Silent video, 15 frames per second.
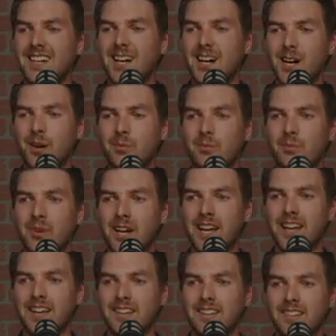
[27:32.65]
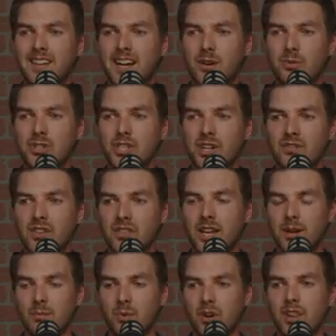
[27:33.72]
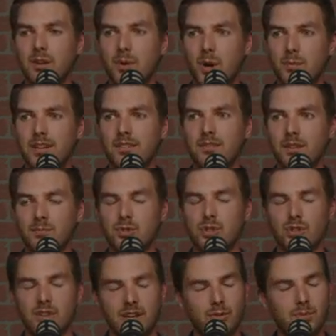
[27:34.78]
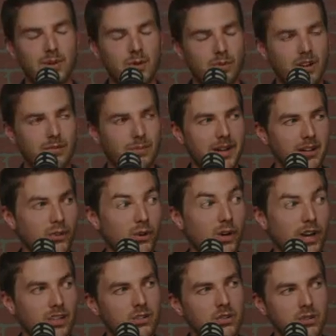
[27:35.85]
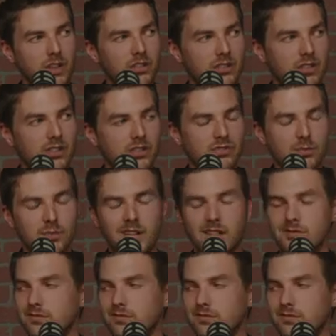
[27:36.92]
And I wish I felt that more in the moment. I'm sure that will be one of my regrets 2,000 years from now.